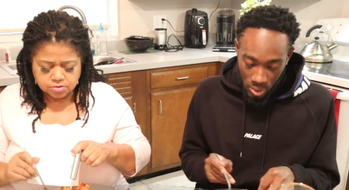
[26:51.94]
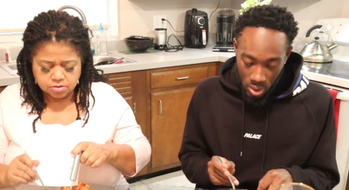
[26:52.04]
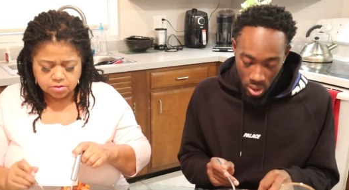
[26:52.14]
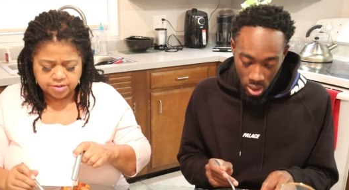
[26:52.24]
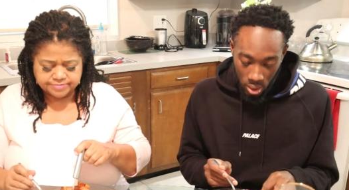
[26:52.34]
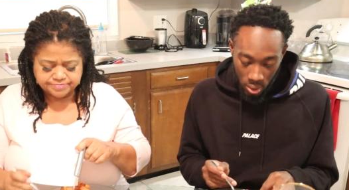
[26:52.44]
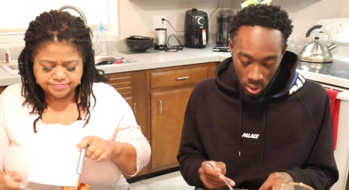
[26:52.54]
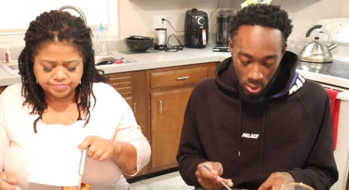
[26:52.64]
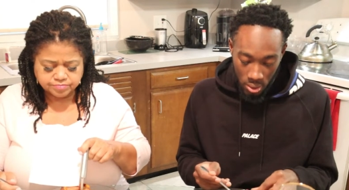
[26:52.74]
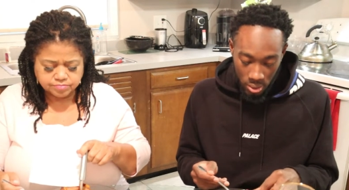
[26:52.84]
Speaker 1: Good.
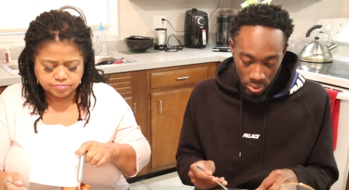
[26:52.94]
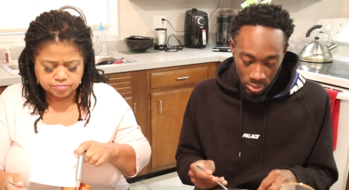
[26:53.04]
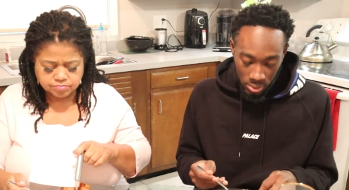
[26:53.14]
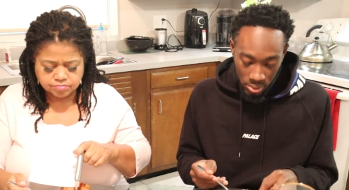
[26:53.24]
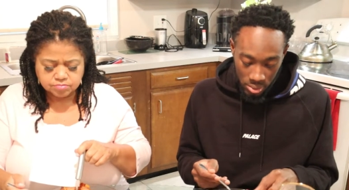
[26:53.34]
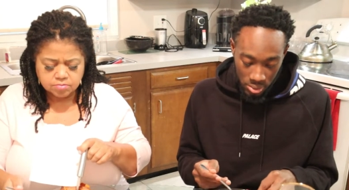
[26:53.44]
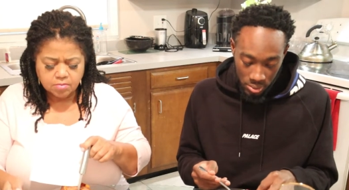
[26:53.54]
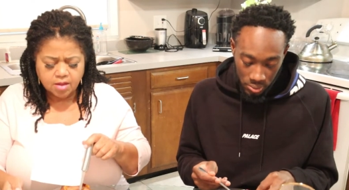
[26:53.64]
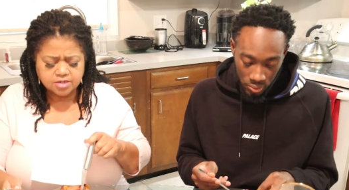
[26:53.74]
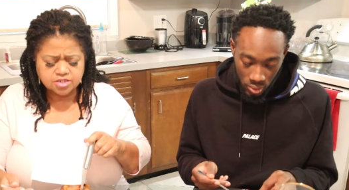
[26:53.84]

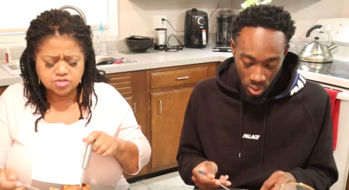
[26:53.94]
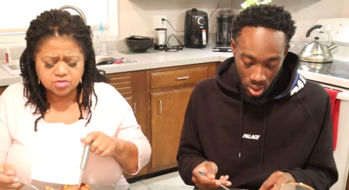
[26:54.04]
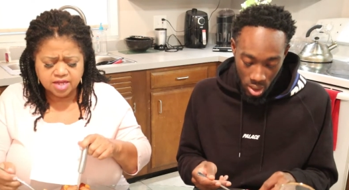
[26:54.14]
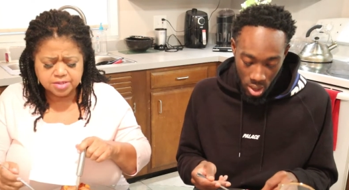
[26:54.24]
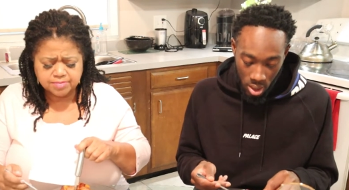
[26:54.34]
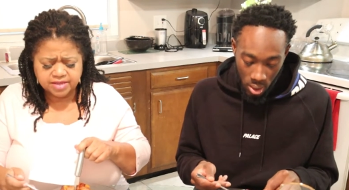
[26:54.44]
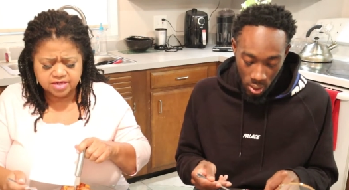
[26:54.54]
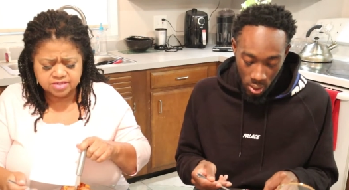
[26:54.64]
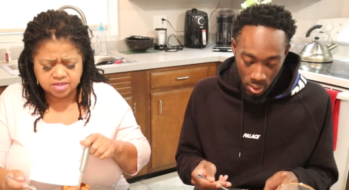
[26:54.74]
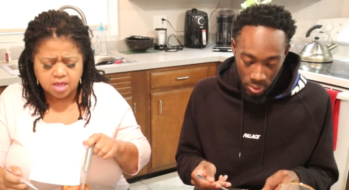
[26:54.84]
Did you guys make
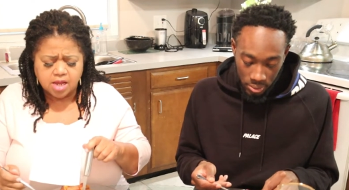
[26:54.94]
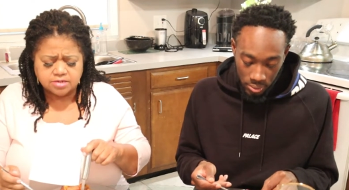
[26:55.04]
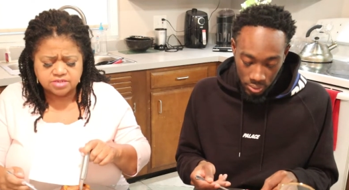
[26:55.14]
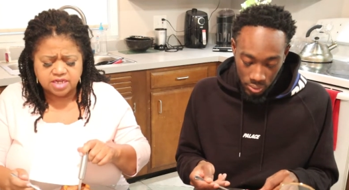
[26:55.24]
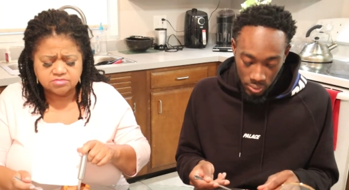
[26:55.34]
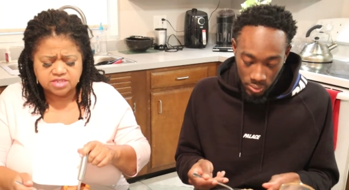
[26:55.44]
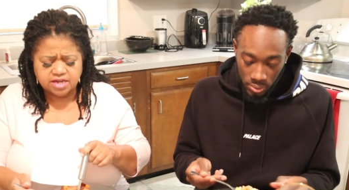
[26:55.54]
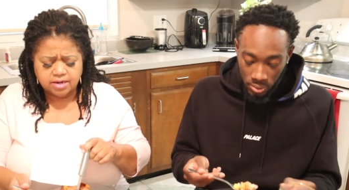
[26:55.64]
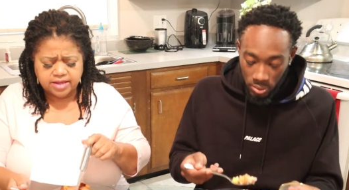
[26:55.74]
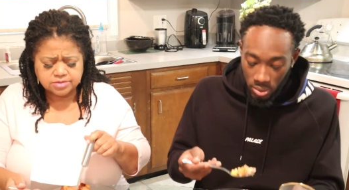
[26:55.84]
it
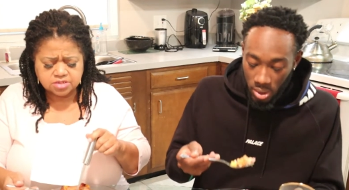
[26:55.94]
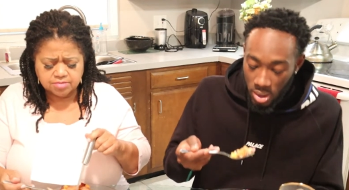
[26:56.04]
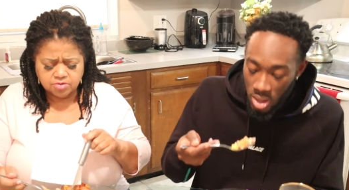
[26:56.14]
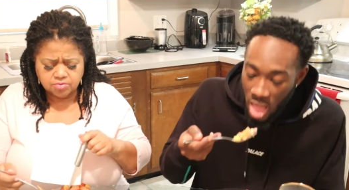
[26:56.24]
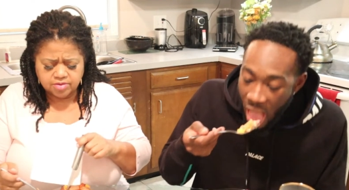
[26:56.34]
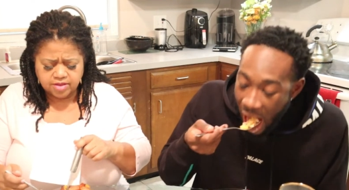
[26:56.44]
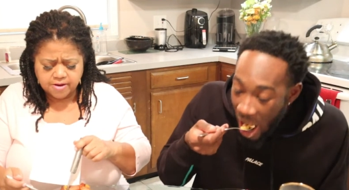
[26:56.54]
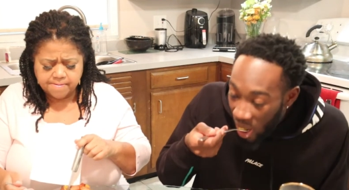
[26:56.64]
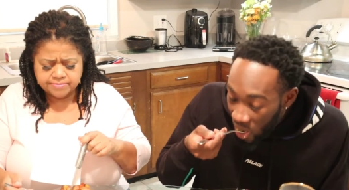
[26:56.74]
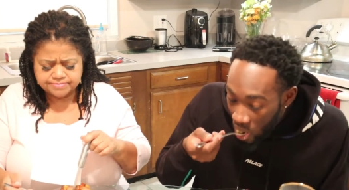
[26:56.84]
downtown last time you were
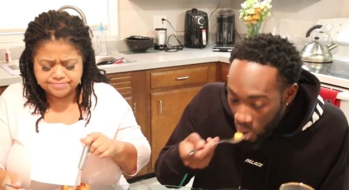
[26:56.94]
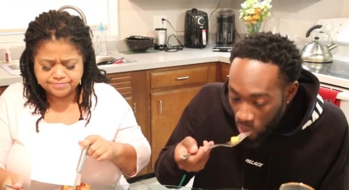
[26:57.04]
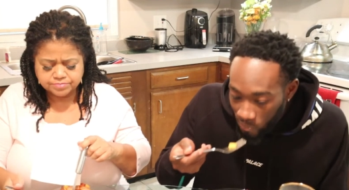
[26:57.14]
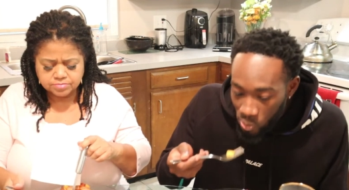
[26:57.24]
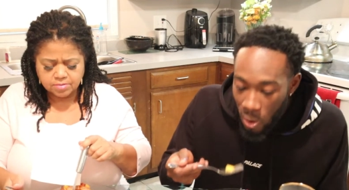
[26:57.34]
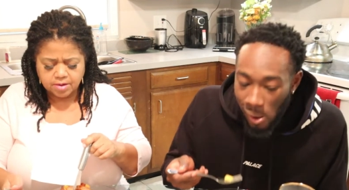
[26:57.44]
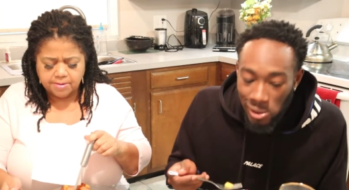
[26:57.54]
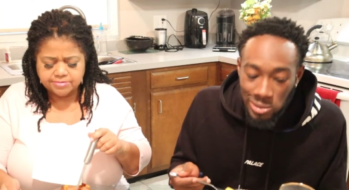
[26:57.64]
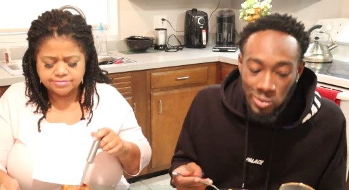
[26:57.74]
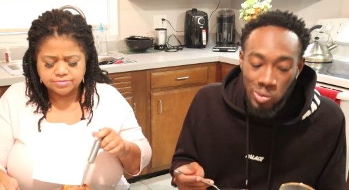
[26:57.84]
there?
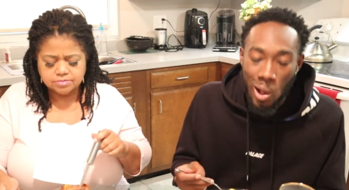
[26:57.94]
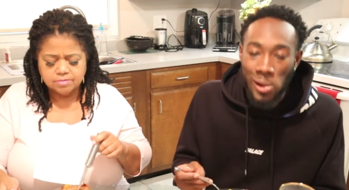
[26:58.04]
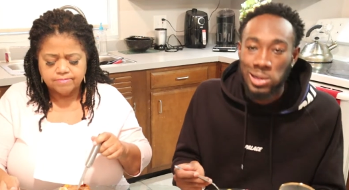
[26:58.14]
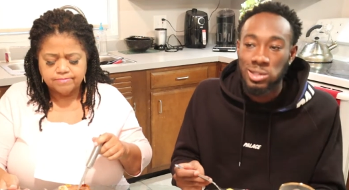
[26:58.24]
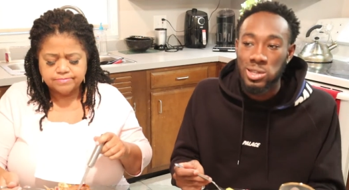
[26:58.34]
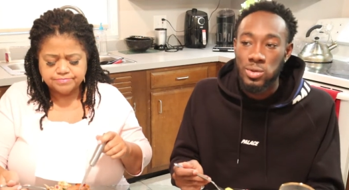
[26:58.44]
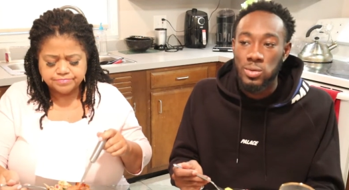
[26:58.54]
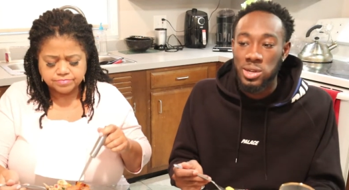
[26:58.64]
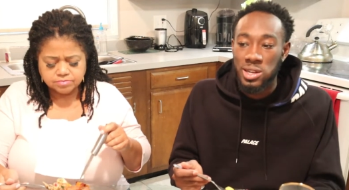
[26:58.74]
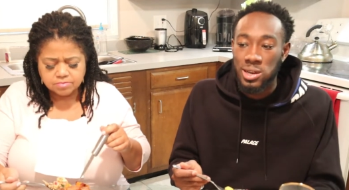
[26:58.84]
Speaker 2: Uh, I think
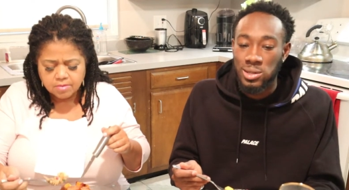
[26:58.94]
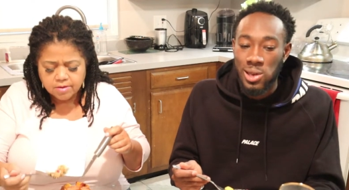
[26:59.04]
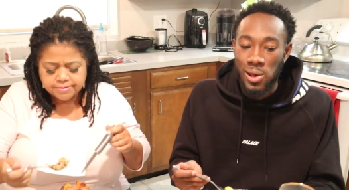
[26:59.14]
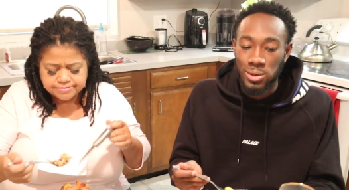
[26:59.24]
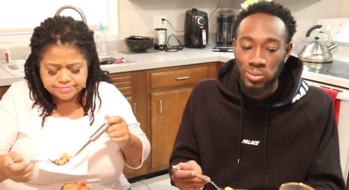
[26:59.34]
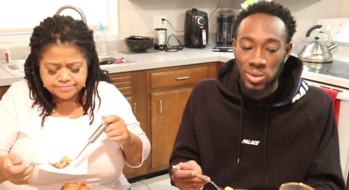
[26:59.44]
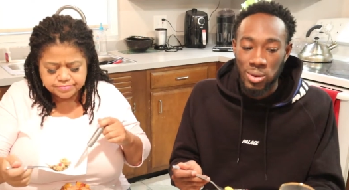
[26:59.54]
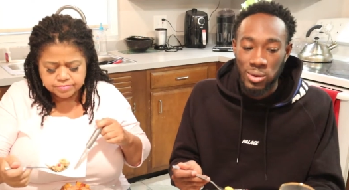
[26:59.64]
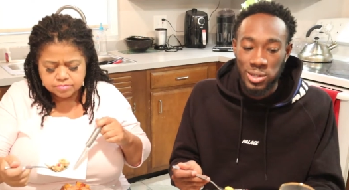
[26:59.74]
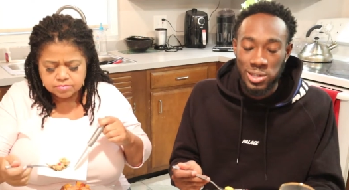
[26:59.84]
we went downtown.
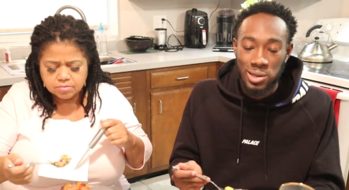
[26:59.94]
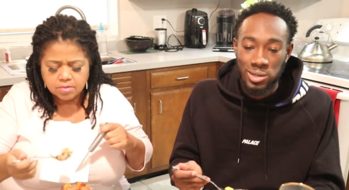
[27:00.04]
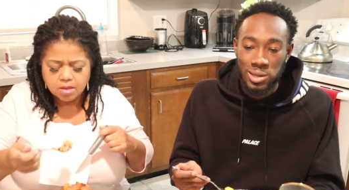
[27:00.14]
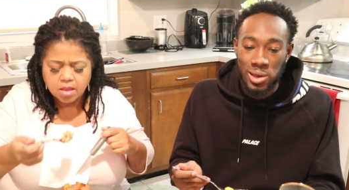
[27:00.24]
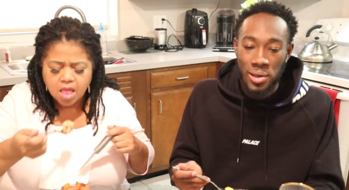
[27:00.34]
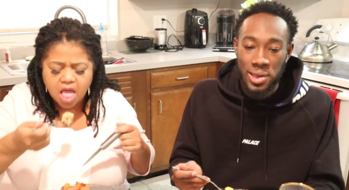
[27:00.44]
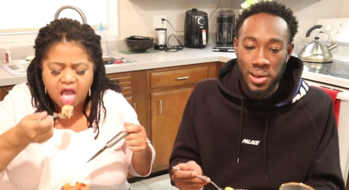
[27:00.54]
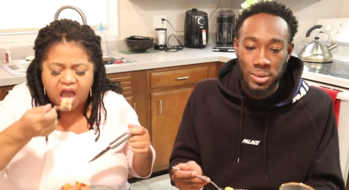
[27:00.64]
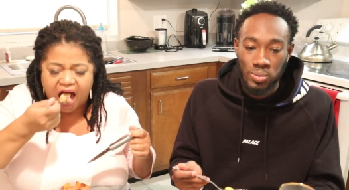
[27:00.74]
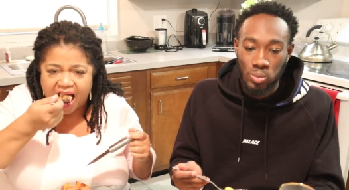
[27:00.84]
That was downtown,
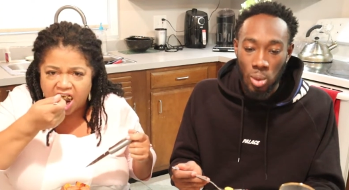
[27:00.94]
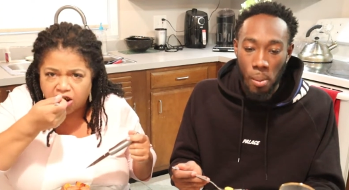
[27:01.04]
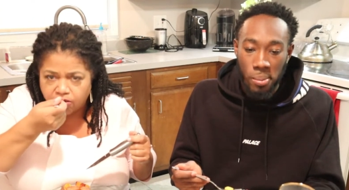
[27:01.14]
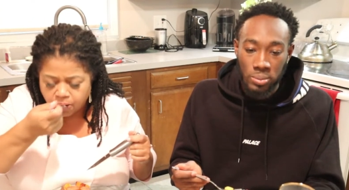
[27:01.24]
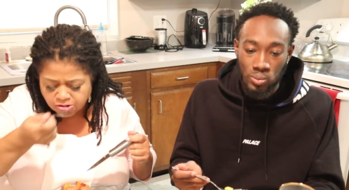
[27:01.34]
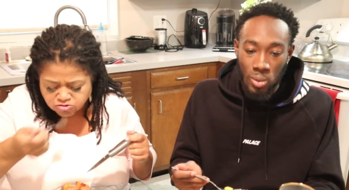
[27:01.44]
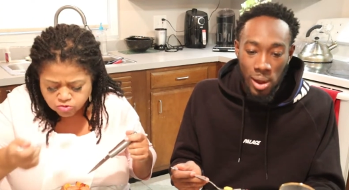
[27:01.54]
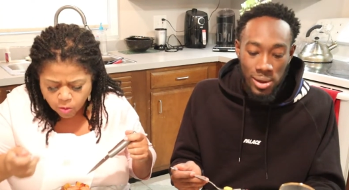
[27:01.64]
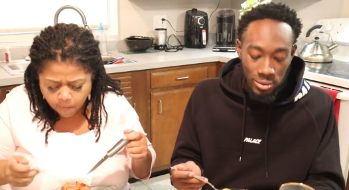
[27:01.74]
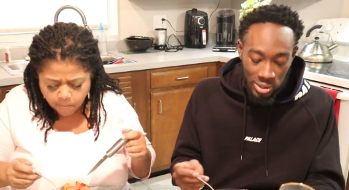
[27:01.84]
yeah.
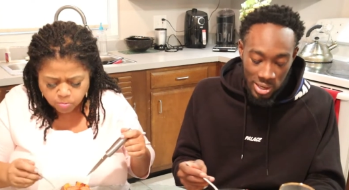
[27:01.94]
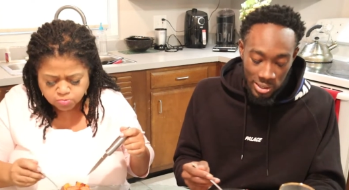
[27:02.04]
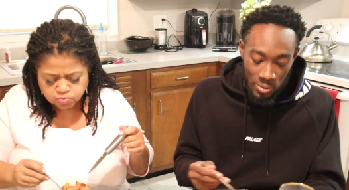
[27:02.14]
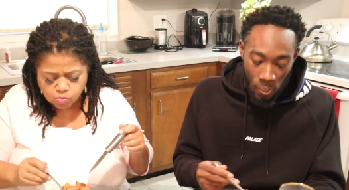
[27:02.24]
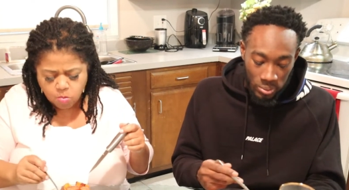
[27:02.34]
Oh, yeah, it was nice.